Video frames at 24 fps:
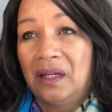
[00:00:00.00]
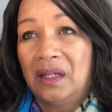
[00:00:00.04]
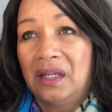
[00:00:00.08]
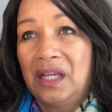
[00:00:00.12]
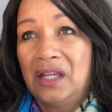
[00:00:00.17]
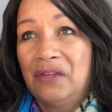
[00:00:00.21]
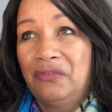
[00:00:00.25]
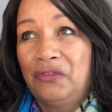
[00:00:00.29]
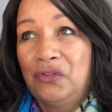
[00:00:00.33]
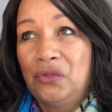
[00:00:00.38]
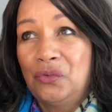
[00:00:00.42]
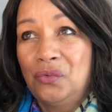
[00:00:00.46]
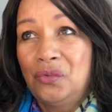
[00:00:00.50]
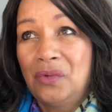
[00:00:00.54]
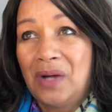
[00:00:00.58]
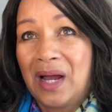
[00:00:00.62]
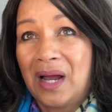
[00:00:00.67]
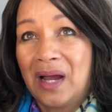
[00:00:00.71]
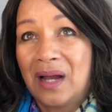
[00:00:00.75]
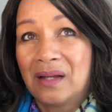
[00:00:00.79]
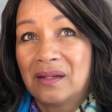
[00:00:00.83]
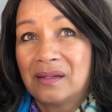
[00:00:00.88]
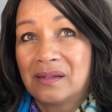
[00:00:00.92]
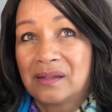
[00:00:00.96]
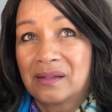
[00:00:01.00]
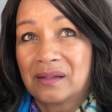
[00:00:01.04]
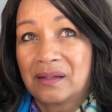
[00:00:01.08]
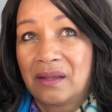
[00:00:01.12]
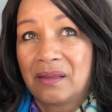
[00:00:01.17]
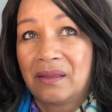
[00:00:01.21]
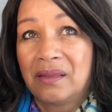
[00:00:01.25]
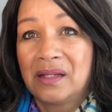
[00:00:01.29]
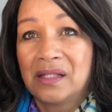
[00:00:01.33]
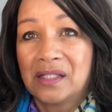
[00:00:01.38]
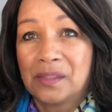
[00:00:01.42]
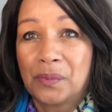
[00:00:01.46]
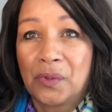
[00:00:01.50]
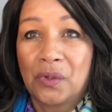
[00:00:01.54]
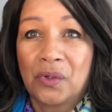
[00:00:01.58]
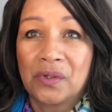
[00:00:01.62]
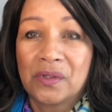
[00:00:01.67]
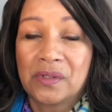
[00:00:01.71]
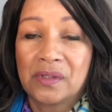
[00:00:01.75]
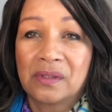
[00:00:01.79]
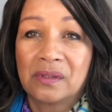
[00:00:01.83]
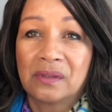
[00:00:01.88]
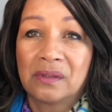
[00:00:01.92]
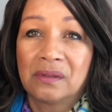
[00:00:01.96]
If you ask this
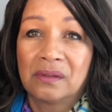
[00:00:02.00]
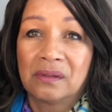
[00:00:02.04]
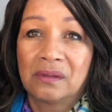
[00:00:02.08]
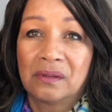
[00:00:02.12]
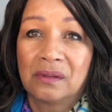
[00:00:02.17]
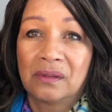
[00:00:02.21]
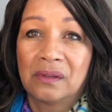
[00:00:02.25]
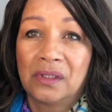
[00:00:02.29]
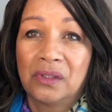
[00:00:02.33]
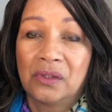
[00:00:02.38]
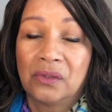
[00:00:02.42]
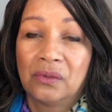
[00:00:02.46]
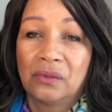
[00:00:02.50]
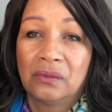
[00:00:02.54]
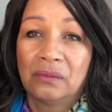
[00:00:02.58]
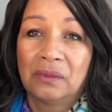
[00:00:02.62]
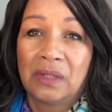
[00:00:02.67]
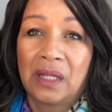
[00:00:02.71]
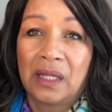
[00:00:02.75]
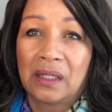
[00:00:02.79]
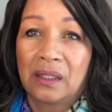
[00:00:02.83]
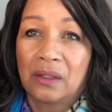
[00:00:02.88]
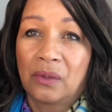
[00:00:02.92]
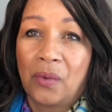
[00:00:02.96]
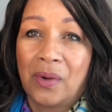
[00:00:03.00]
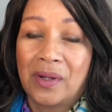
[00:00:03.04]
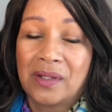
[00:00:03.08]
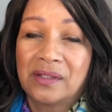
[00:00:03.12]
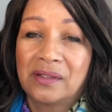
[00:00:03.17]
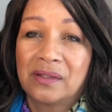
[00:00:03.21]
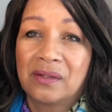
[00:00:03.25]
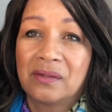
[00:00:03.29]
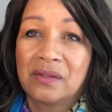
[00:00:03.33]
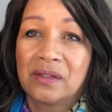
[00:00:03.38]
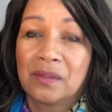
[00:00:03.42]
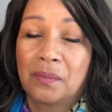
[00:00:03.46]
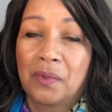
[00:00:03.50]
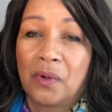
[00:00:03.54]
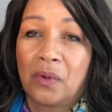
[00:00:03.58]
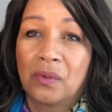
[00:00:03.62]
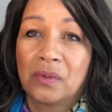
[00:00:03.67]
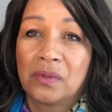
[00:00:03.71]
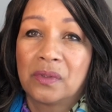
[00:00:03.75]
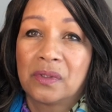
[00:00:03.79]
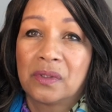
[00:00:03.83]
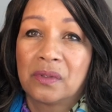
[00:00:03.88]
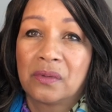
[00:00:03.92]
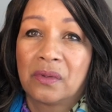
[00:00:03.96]
person, like questions
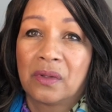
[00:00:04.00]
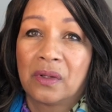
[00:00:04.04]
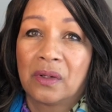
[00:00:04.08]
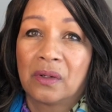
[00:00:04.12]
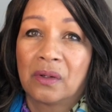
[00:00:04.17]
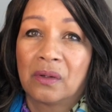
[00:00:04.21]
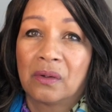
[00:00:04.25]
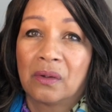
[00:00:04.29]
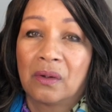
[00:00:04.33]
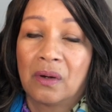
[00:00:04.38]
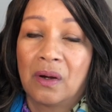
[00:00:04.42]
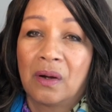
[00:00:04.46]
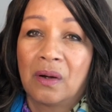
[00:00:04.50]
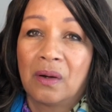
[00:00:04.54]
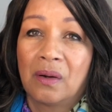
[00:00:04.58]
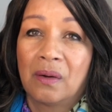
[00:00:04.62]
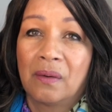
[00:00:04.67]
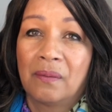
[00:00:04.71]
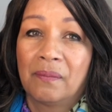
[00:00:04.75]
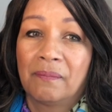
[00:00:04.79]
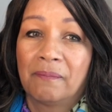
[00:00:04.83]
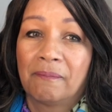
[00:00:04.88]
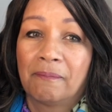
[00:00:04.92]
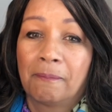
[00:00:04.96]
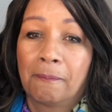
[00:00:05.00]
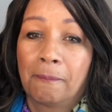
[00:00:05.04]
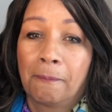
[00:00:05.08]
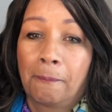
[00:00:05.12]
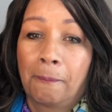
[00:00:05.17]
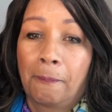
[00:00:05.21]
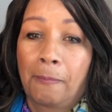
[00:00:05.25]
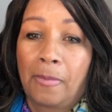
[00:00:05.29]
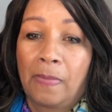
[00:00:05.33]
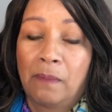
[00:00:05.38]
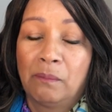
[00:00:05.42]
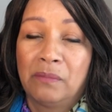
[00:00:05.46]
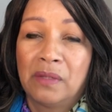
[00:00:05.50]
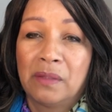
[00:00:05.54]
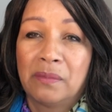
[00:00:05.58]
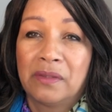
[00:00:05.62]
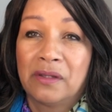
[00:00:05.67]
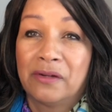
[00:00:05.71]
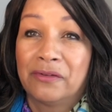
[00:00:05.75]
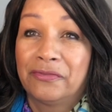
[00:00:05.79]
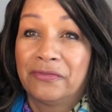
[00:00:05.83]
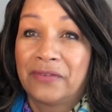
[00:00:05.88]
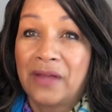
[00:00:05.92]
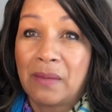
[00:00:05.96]
about their maybe
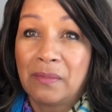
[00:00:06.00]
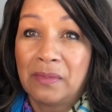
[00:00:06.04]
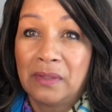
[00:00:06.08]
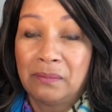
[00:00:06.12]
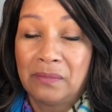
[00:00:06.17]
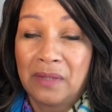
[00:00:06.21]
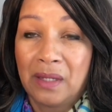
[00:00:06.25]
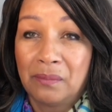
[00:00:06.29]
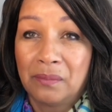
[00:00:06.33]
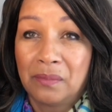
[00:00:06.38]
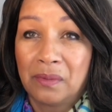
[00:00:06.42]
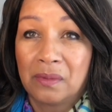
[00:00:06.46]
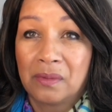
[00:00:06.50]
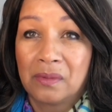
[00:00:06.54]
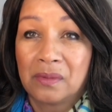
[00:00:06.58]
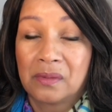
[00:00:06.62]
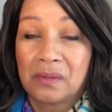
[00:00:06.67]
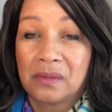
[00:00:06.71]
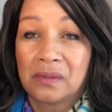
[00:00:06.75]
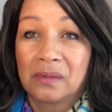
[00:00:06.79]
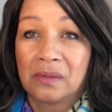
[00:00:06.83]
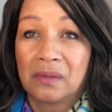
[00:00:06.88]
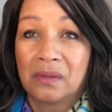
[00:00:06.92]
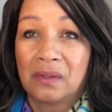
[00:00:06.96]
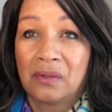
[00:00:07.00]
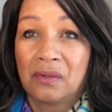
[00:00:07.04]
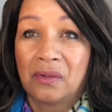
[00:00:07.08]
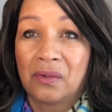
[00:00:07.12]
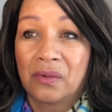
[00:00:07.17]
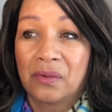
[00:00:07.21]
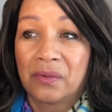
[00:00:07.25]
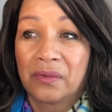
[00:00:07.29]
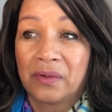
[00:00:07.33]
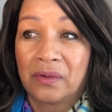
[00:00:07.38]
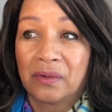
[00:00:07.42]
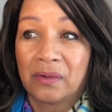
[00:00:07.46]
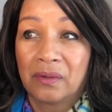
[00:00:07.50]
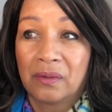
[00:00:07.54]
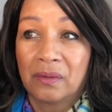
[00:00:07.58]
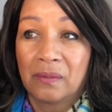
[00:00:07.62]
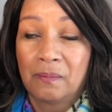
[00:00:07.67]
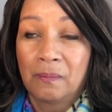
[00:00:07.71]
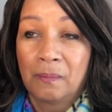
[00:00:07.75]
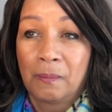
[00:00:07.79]
their family members or their